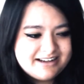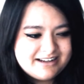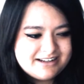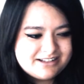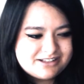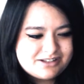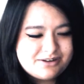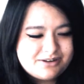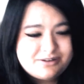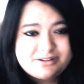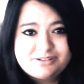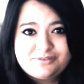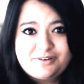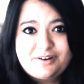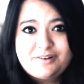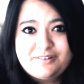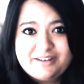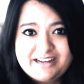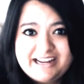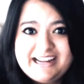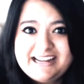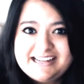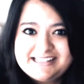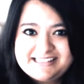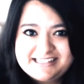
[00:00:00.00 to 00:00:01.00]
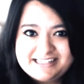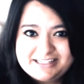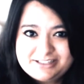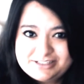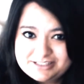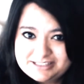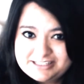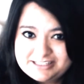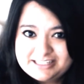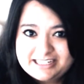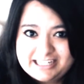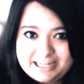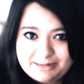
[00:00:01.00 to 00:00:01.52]
So it was very easy
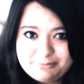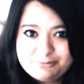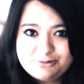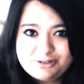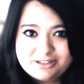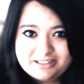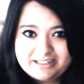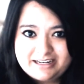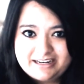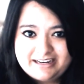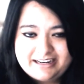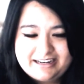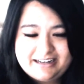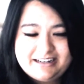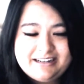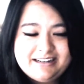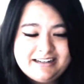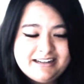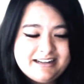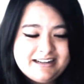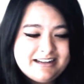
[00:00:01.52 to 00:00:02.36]
just to keep drinking it.